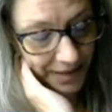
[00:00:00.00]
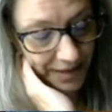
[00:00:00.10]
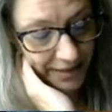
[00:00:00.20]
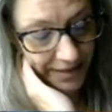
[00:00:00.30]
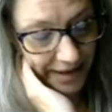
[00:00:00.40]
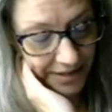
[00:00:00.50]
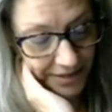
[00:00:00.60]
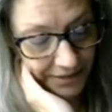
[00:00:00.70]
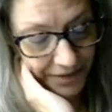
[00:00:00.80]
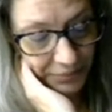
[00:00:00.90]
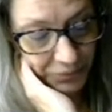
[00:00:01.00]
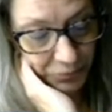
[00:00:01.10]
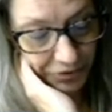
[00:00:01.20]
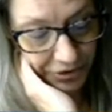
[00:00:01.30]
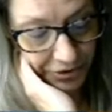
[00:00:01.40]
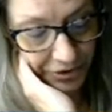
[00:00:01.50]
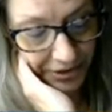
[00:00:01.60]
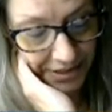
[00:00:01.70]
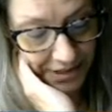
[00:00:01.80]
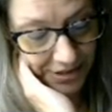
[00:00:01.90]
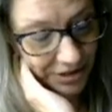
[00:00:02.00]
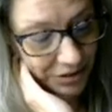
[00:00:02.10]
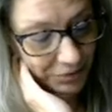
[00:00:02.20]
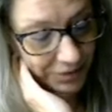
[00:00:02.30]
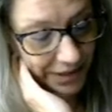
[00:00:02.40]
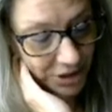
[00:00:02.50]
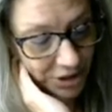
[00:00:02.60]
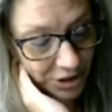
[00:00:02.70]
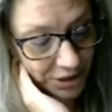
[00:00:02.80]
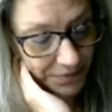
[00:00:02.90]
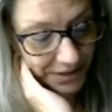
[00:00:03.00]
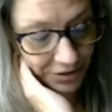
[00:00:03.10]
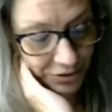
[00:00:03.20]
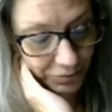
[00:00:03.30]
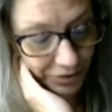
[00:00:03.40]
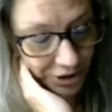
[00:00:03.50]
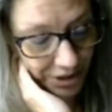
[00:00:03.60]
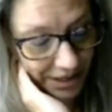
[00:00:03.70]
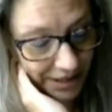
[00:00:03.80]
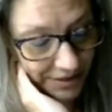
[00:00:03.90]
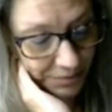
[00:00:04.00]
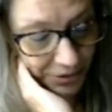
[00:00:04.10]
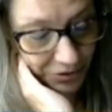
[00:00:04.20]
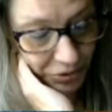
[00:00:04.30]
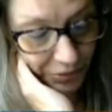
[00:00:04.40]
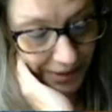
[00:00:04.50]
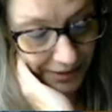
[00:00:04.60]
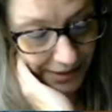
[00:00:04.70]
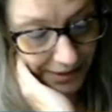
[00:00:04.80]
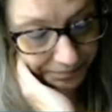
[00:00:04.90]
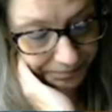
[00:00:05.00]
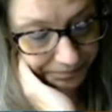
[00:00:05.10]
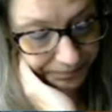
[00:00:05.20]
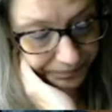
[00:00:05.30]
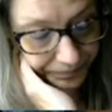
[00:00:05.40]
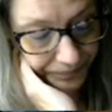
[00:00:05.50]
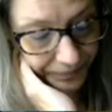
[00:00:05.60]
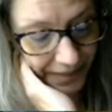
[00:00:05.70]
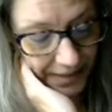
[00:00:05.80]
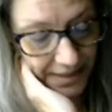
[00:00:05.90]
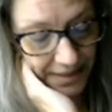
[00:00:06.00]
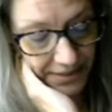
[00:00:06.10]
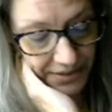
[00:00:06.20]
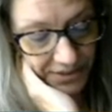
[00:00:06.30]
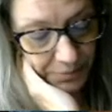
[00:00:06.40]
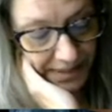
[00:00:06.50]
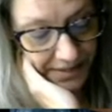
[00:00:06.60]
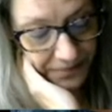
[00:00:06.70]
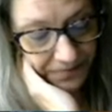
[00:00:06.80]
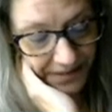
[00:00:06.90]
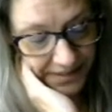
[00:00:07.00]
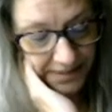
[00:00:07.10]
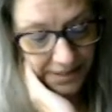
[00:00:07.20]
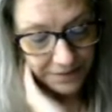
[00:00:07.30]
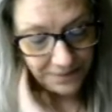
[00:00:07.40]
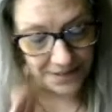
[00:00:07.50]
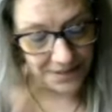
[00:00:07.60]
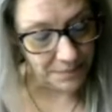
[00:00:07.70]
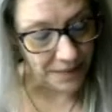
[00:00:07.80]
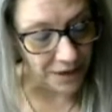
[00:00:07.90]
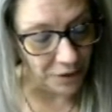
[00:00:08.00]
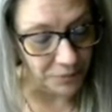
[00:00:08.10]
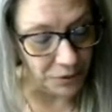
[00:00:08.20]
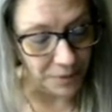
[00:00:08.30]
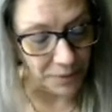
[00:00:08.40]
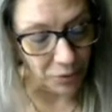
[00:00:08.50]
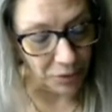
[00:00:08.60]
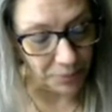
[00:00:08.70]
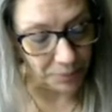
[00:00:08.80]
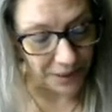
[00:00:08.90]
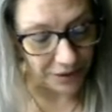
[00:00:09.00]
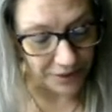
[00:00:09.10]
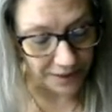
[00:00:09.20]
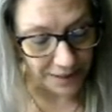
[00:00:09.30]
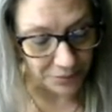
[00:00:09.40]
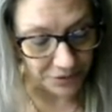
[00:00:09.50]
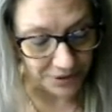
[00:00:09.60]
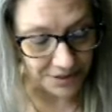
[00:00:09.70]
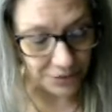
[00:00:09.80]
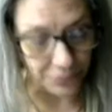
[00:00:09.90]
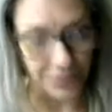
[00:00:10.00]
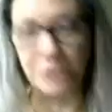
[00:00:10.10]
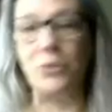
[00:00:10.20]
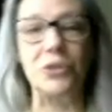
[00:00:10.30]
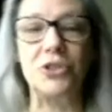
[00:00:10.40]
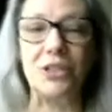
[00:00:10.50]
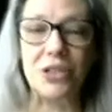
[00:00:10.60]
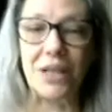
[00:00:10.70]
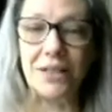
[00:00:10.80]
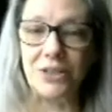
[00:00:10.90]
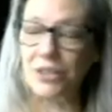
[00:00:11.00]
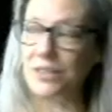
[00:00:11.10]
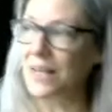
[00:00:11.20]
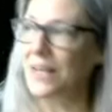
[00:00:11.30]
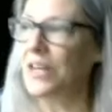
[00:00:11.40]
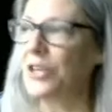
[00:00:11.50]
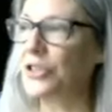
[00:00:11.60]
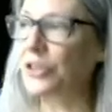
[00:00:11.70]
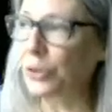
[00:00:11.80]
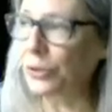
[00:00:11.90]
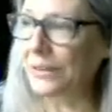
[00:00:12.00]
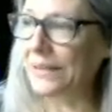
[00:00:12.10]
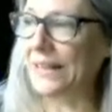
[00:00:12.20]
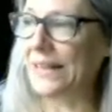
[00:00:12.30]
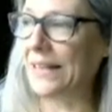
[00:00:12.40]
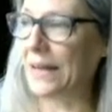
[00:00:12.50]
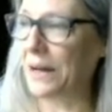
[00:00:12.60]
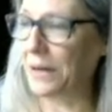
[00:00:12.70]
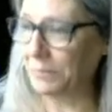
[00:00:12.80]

The ace of cups will turn our attention to relationships, intuition, and spirituality. The specificity of this may help you be more prepared and able to deal with emerging challenges. Certainly, um,